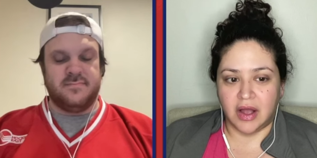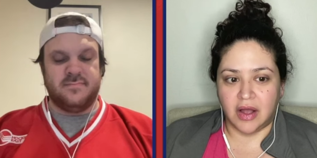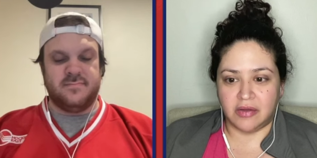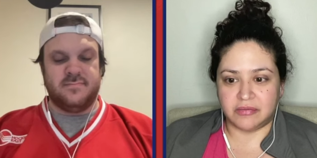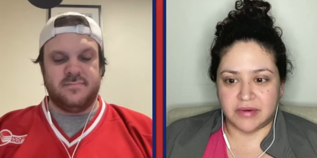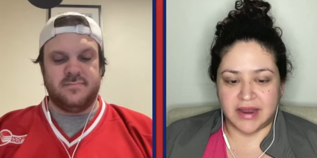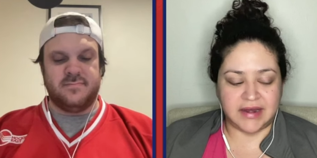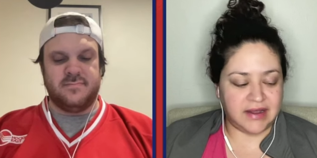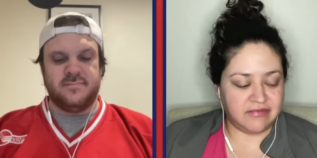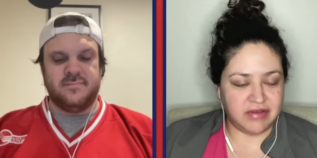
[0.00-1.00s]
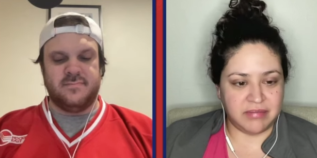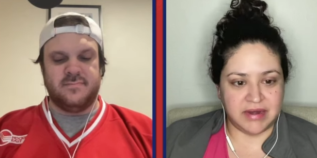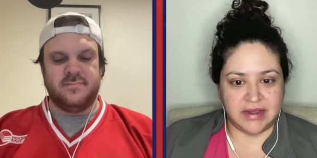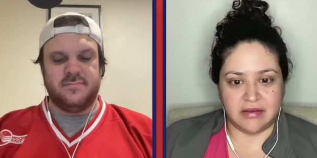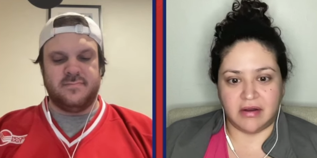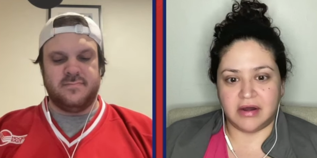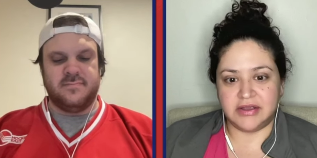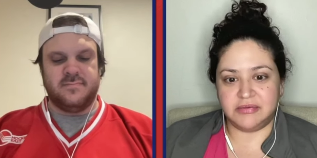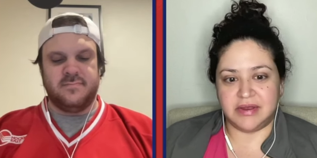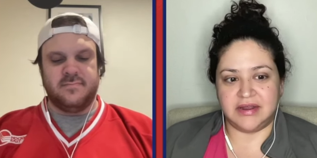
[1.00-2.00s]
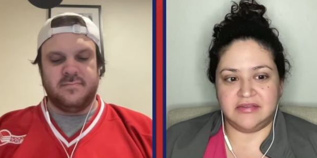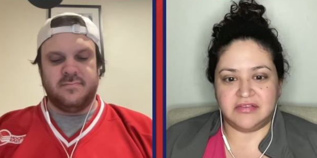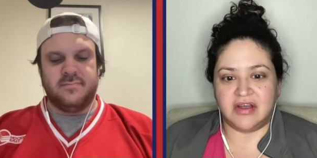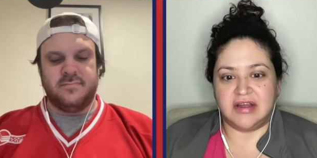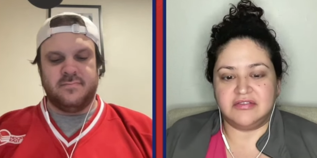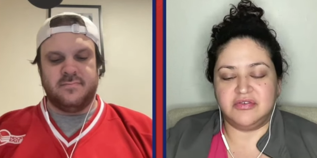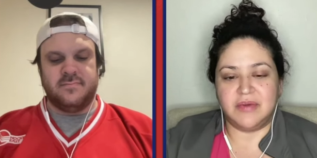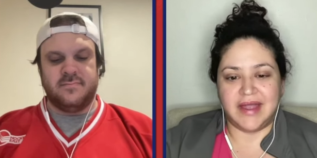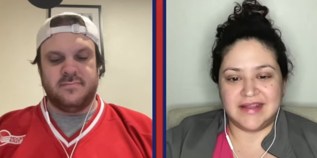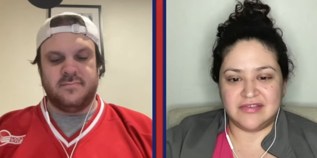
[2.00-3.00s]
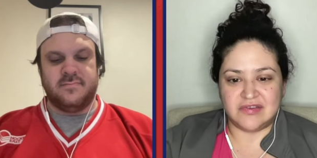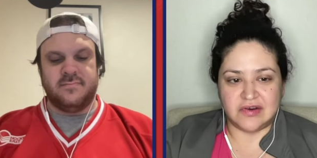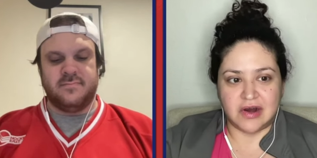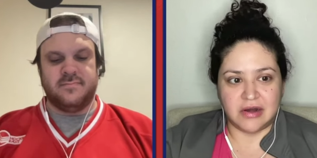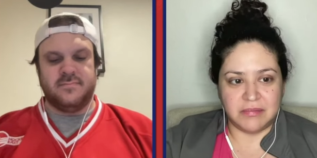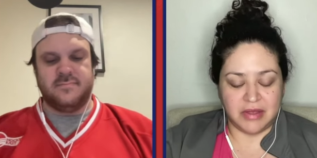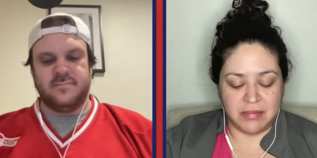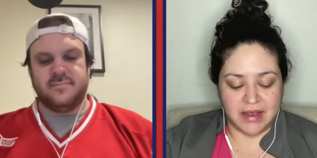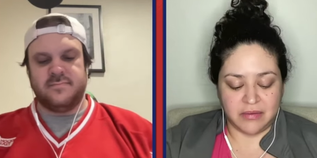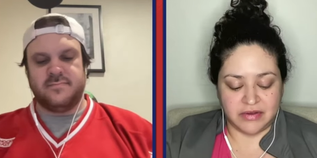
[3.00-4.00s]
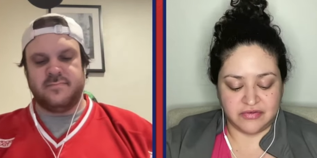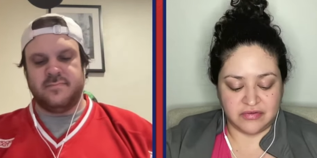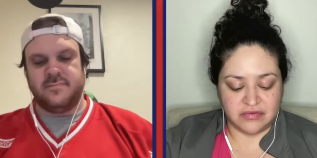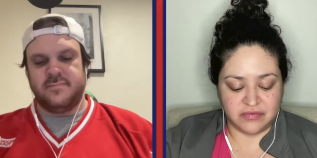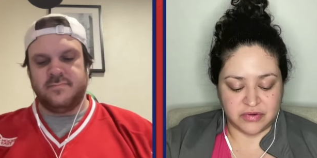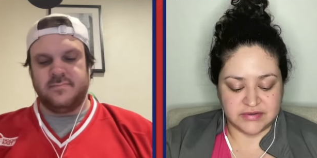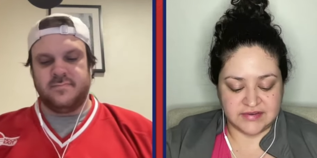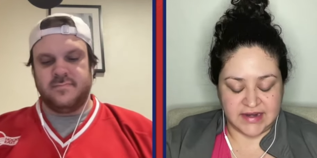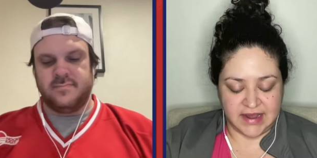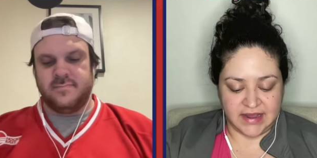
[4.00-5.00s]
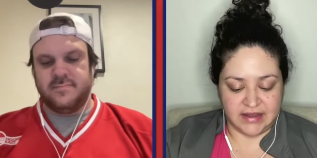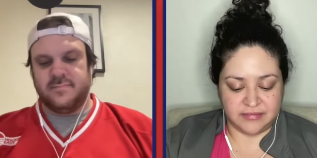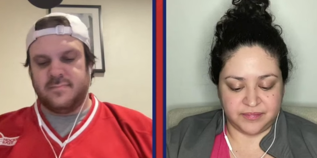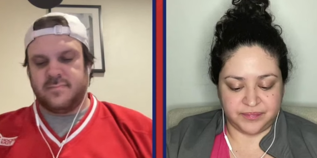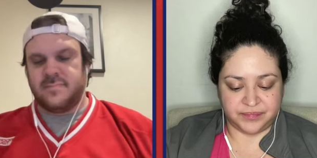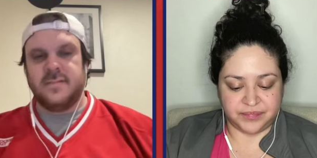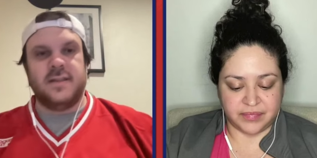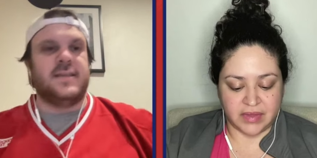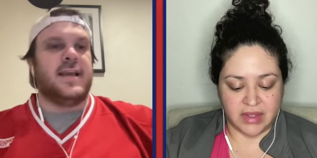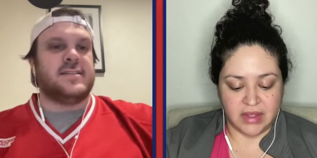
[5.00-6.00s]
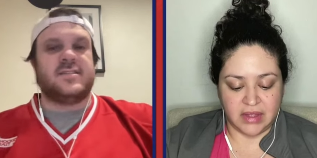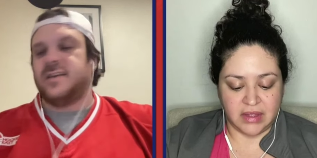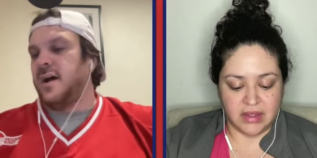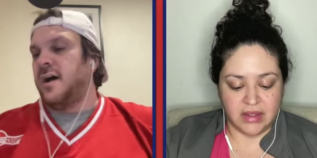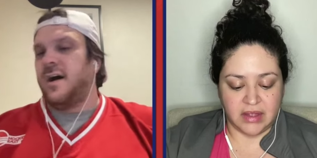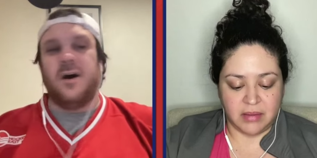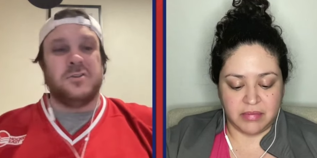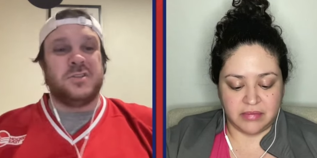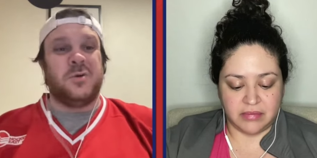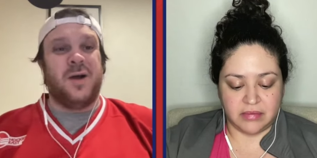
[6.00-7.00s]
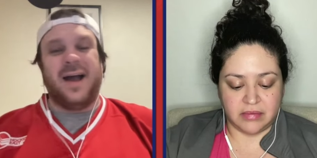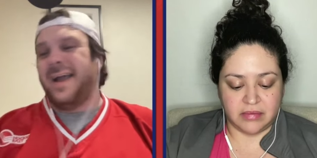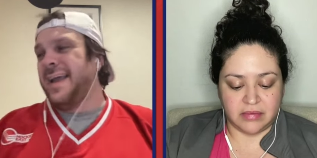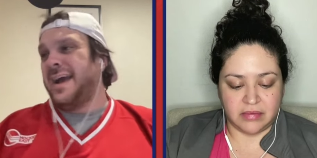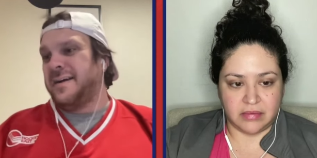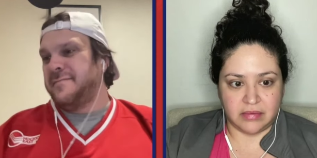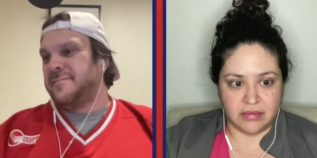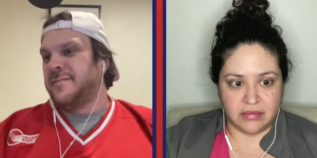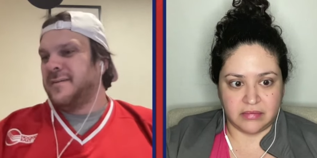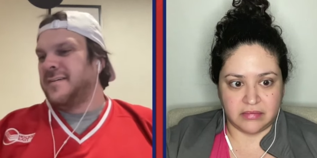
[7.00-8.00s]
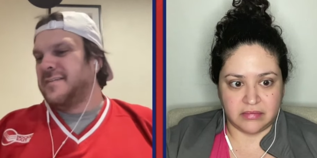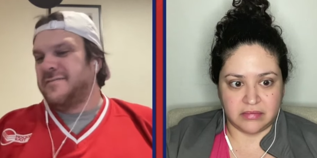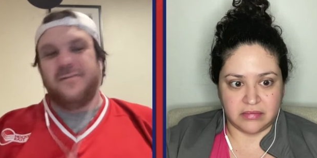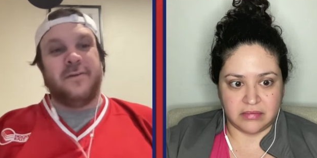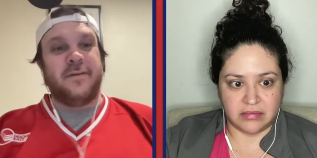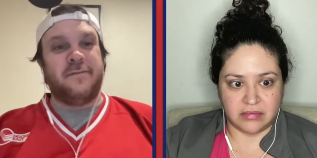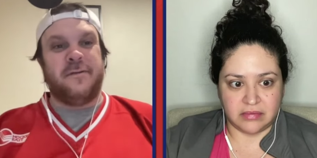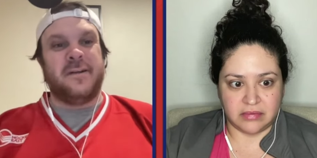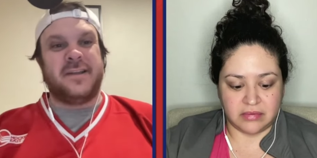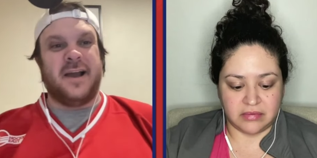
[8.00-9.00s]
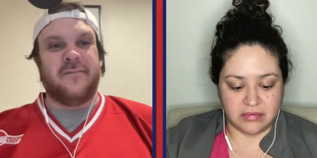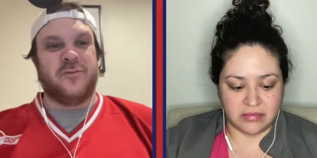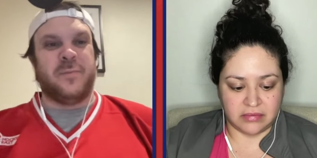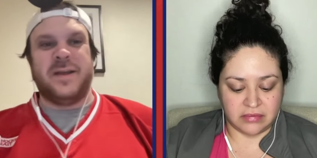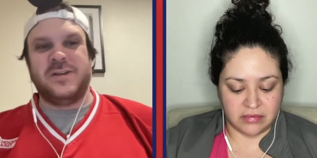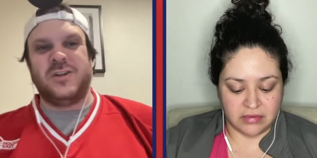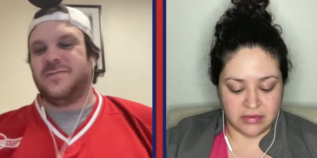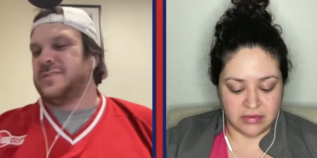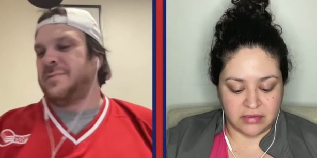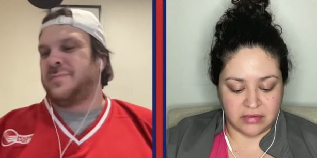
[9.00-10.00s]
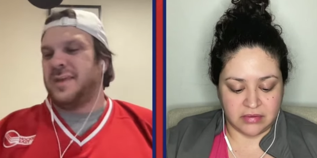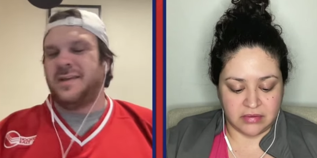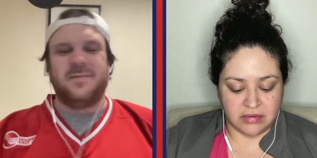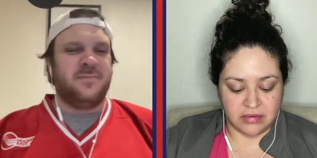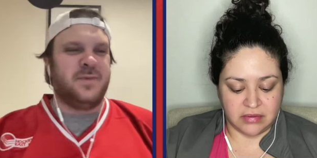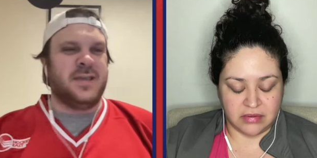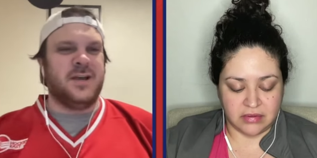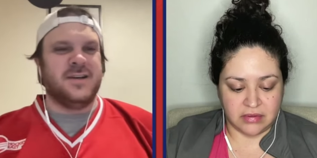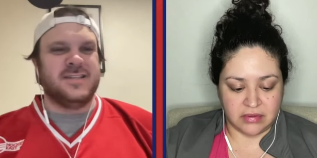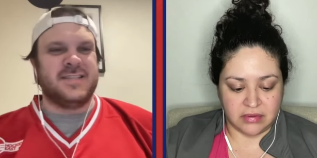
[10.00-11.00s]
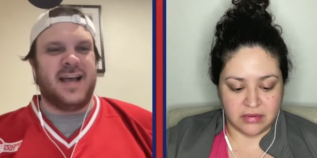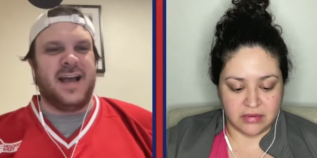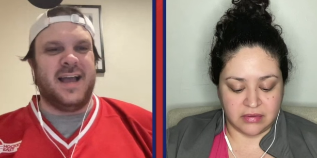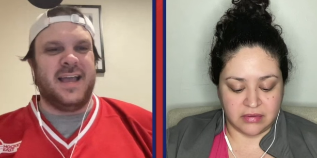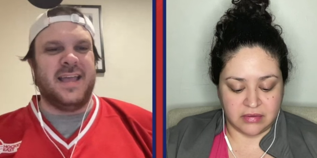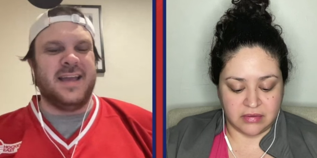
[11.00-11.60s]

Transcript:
Speaker 1: All right, everybody. Are you ready, Scott, to answer our mailbag questions for today?
Speaker 2: Yes. Uh, also, I have very fun confirmation of something because I,